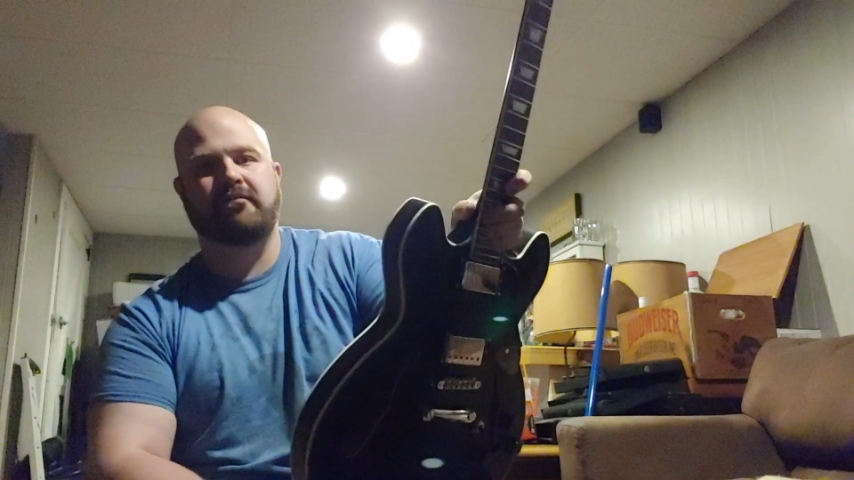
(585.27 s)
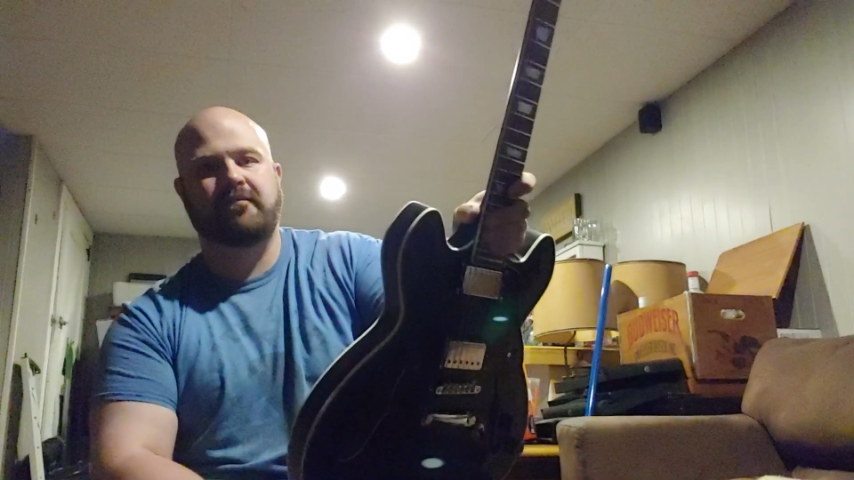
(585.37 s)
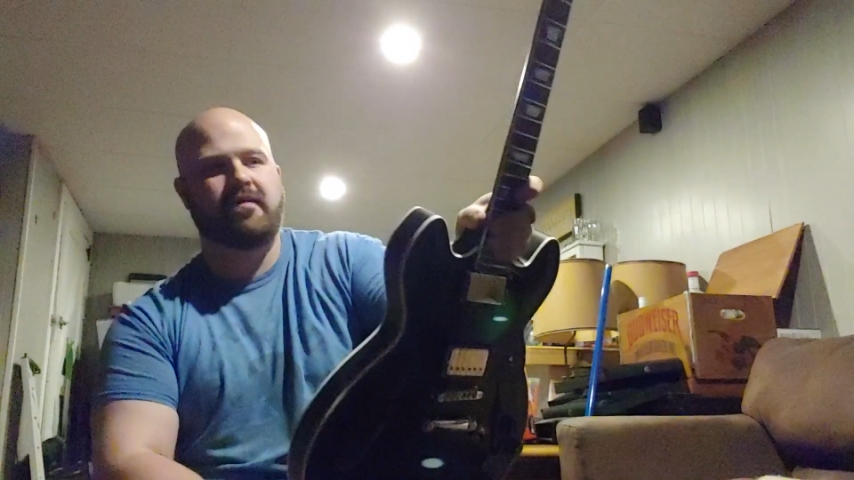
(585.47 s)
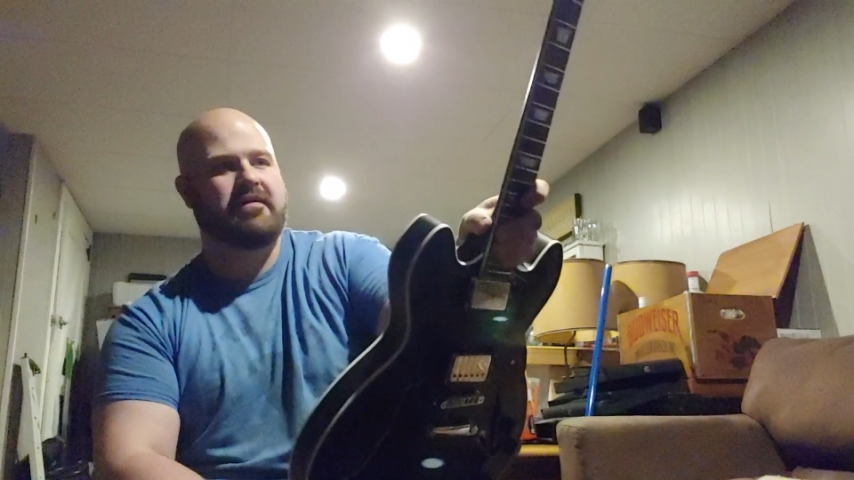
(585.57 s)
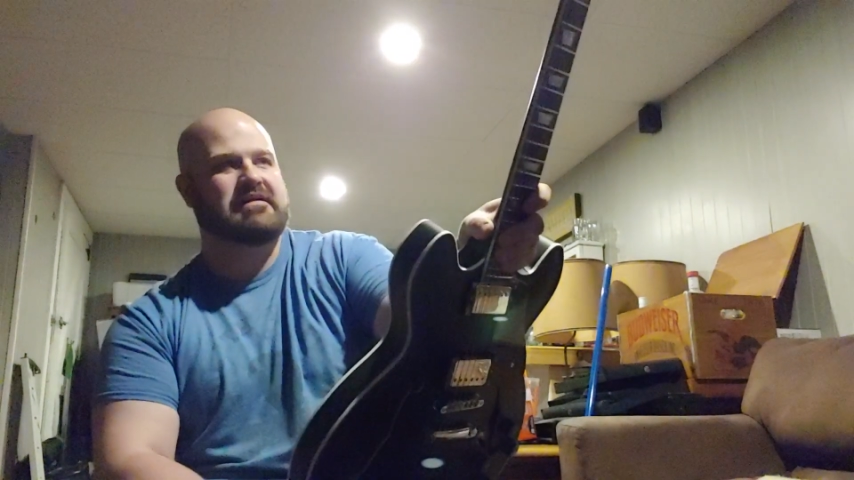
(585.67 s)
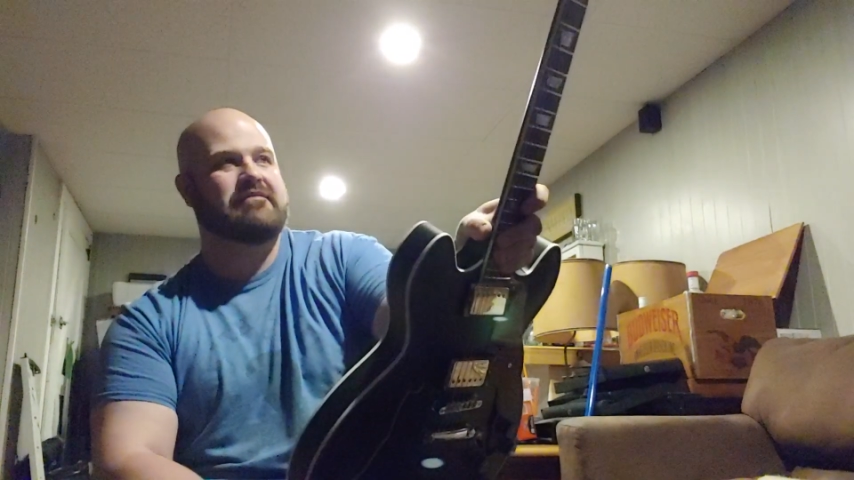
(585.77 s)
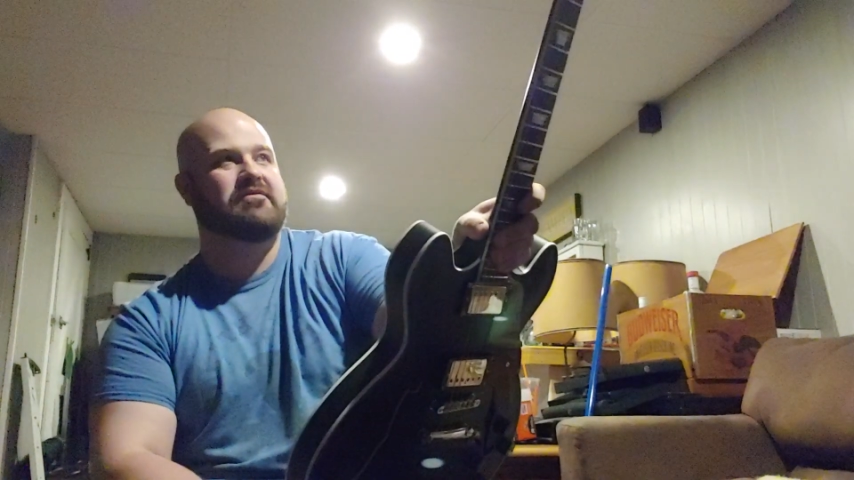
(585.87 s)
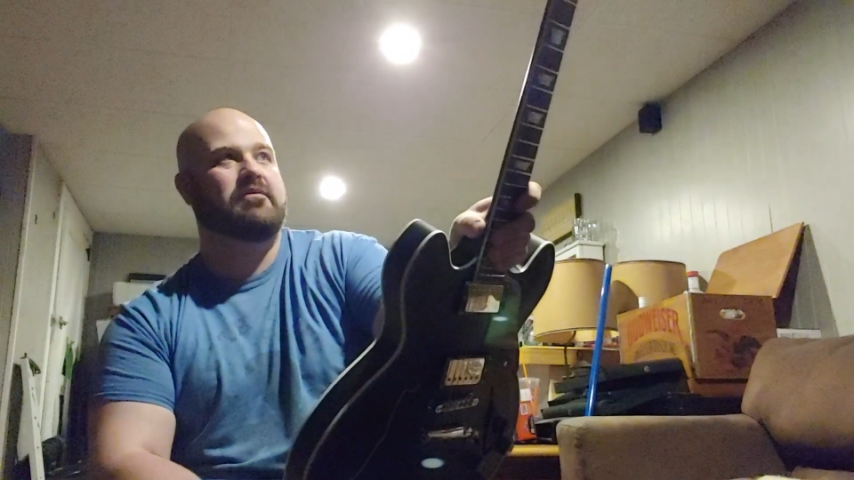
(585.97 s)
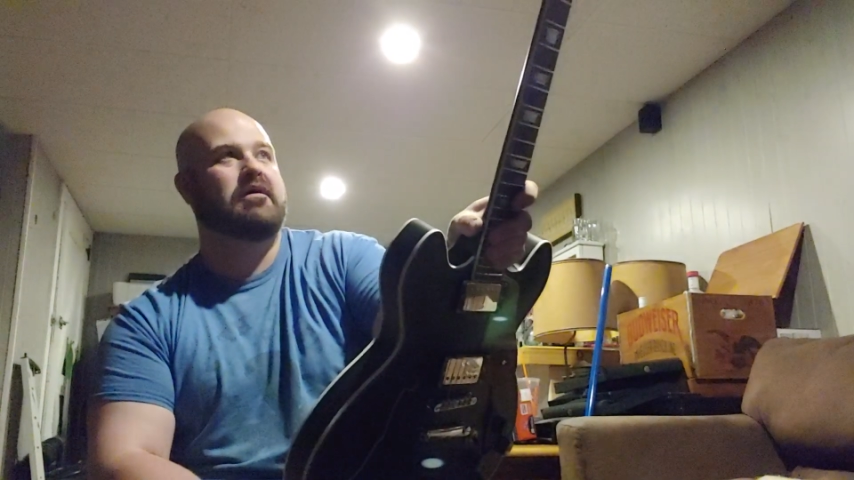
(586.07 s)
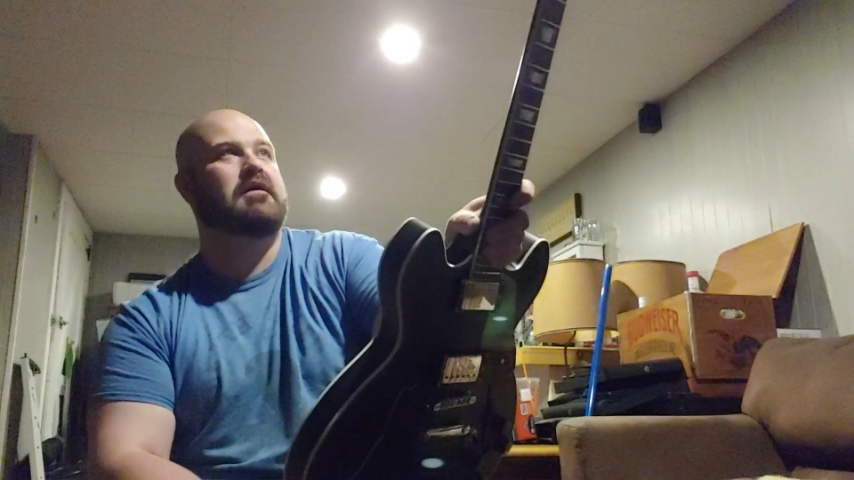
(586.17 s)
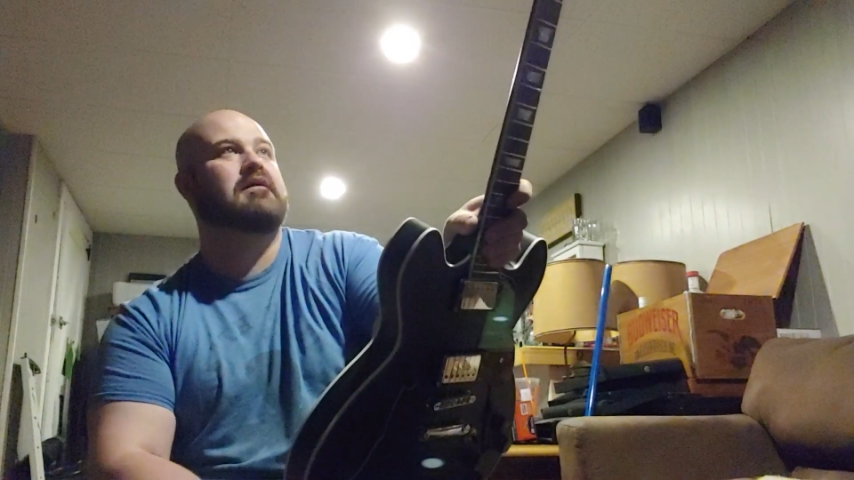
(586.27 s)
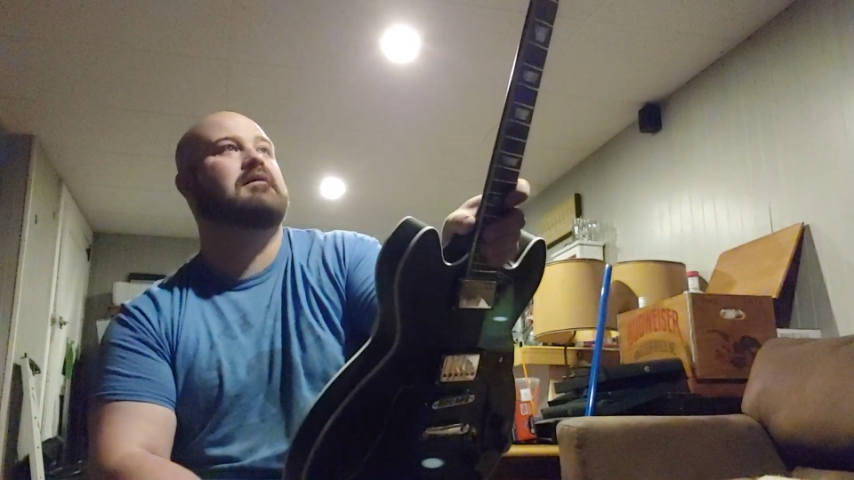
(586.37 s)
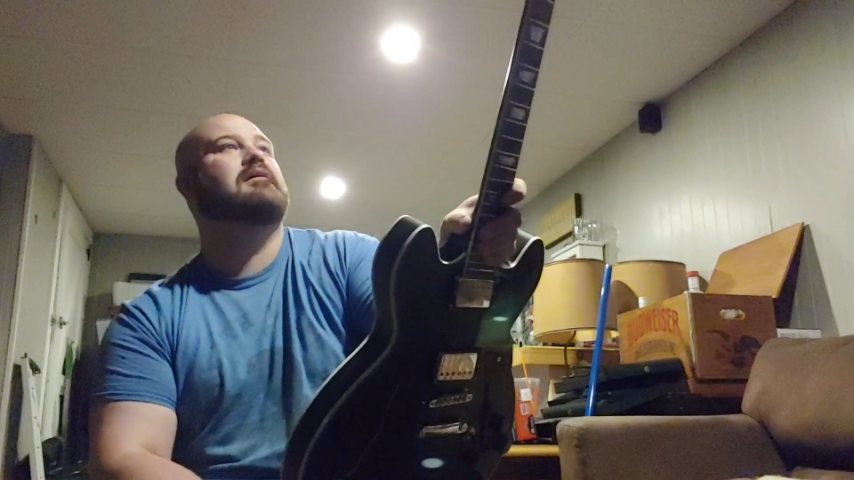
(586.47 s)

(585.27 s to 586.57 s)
it. I mean, maybe I give it away.